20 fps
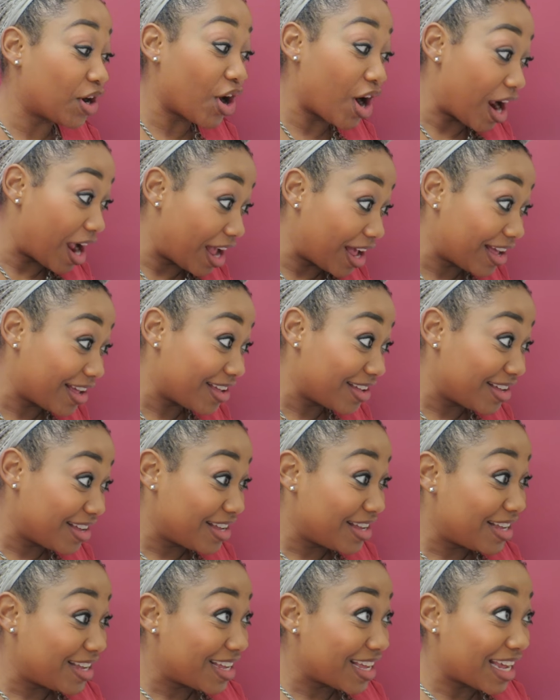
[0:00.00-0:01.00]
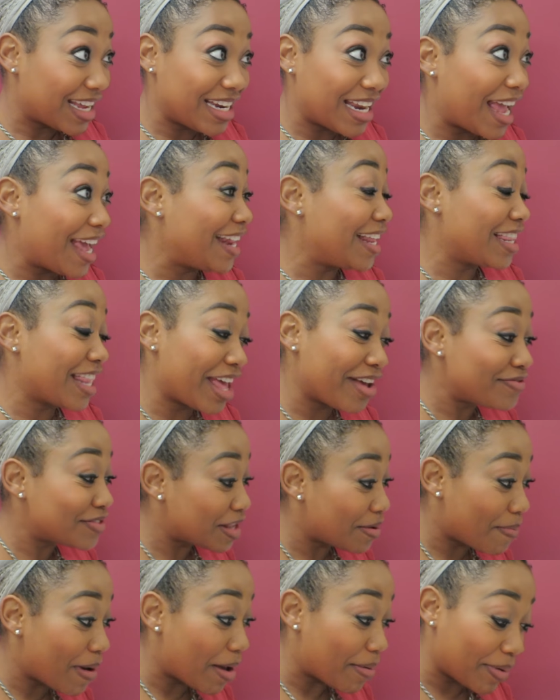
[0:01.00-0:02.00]
cry? And daddy
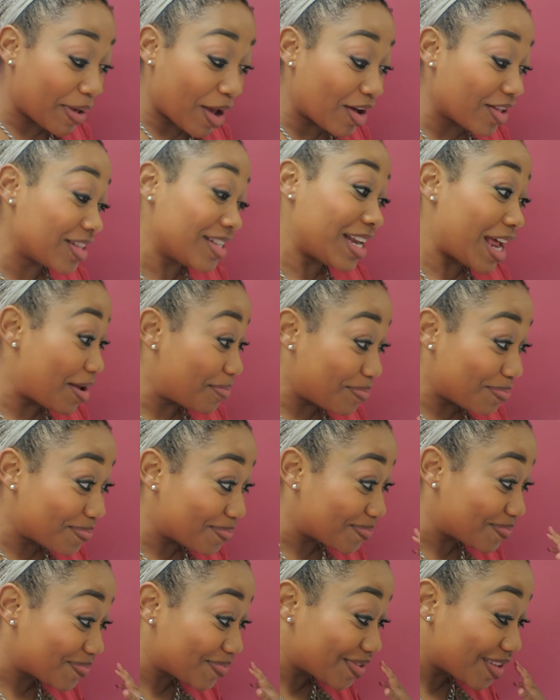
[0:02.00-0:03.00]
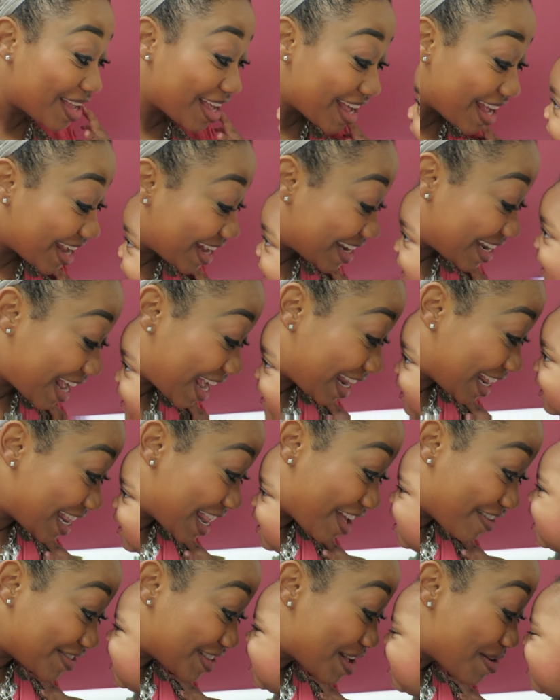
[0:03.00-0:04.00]
laughs at mommy all the time. Daddy
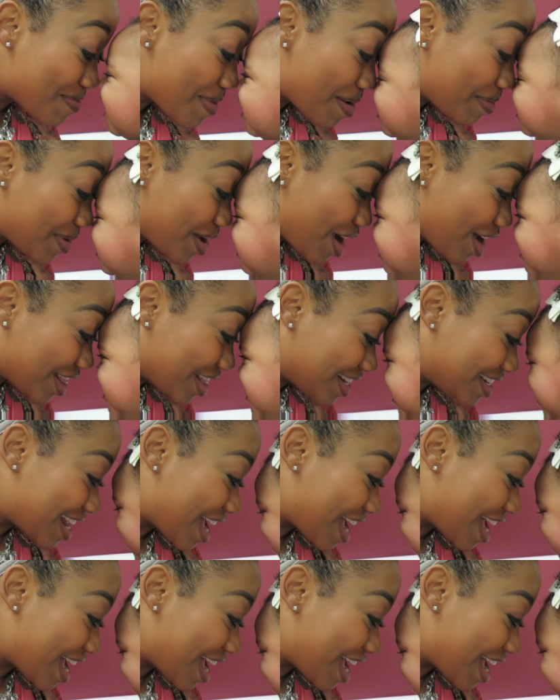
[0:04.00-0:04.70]
laughs at mommy all the